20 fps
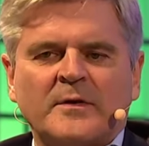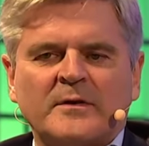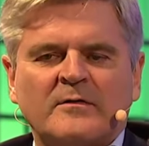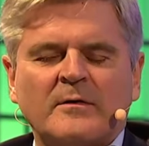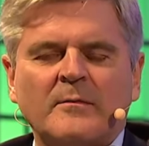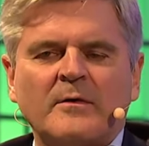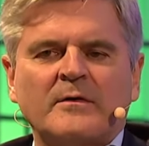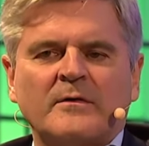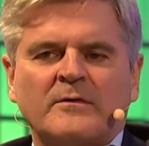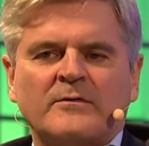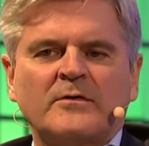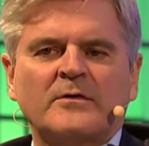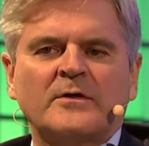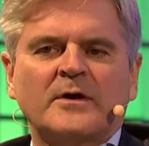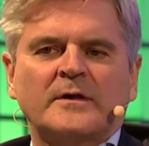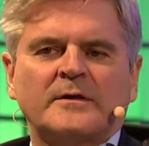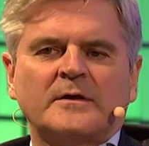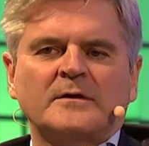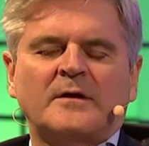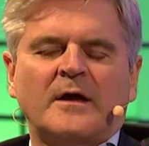but some of you just
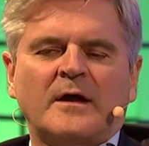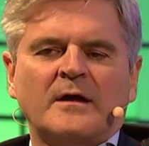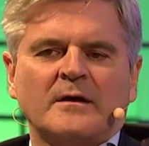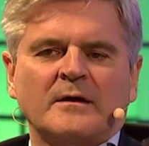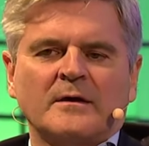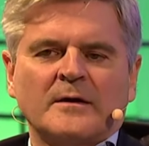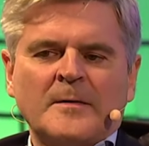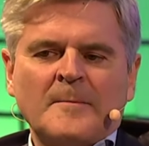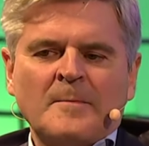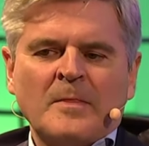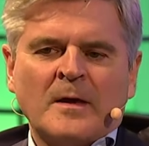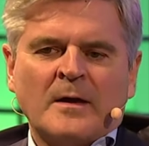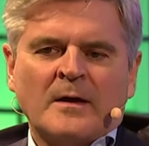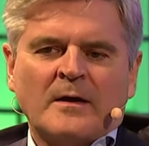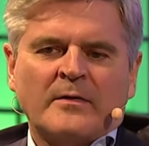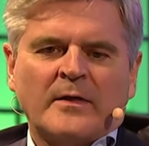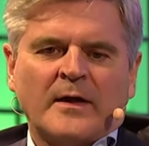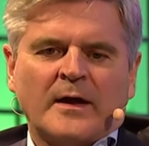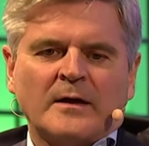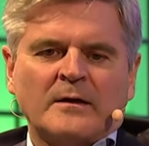look at the data
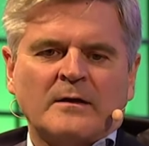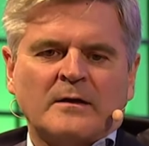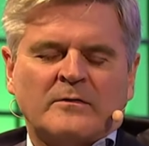that